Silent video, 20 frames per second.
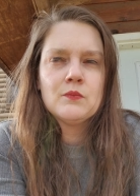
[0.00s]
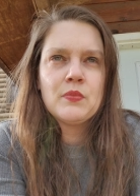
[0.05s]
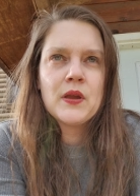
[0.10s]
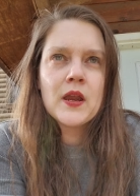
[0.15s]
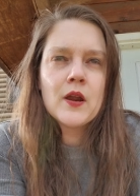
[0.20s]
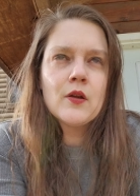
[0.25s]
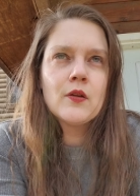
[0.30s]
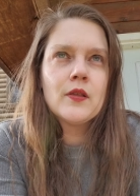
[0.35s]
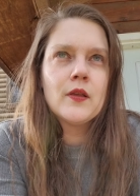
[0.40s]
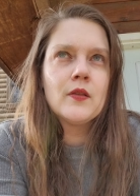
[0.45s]

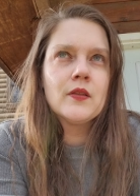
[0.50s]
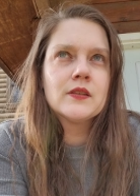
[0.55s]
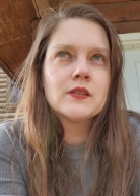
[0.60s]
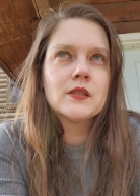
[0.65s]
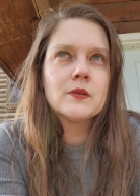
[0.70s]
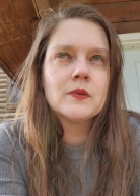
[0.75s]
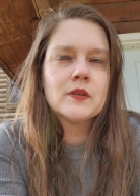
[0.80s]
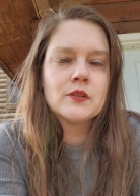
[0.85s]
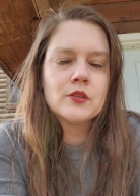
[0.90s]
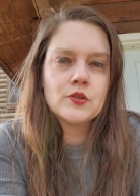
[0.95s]

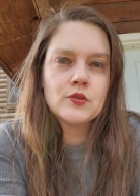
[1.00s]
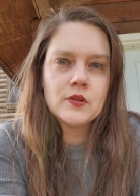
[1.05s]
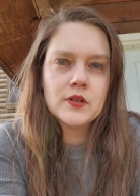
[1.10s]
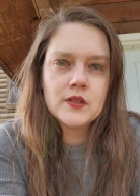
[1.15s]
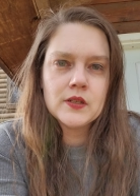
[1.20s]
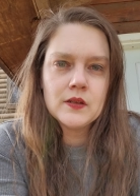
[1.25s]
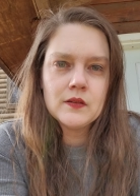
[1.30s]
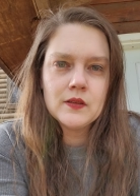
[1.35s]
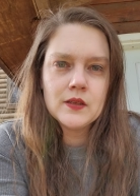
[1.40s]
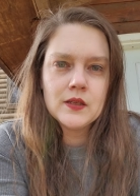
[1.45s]
parallelism in
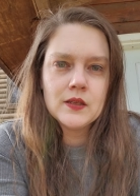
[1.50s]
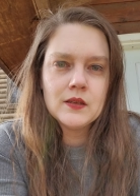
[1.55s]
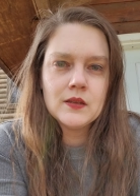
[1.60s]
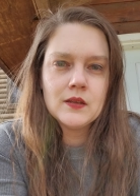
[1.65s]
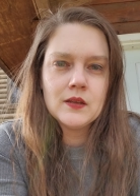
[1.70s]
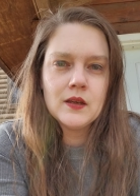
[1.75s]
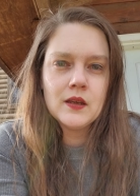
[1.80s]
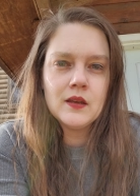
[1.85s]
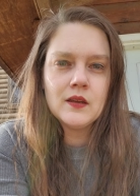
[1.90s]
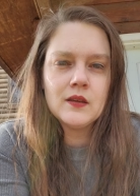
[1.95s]

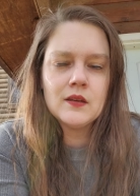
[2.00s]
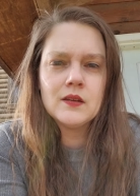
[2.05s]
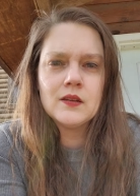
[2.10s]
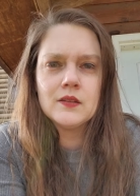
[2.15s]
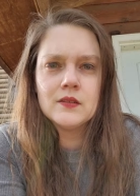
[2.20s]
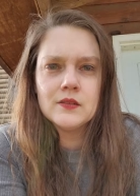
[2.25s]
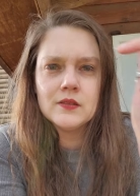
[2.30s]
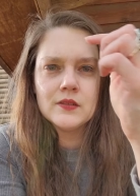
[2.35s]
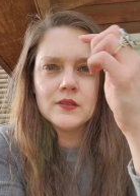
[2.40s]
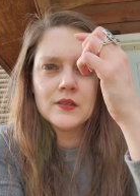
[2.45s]
storytelling
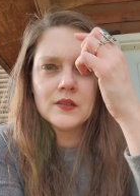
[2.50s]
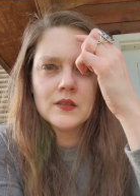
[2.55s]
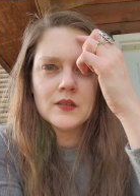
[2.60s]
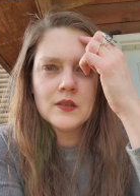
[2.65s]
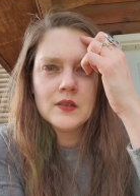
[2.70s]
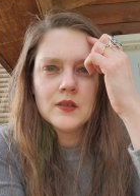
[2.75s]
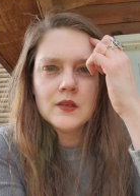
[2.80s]
and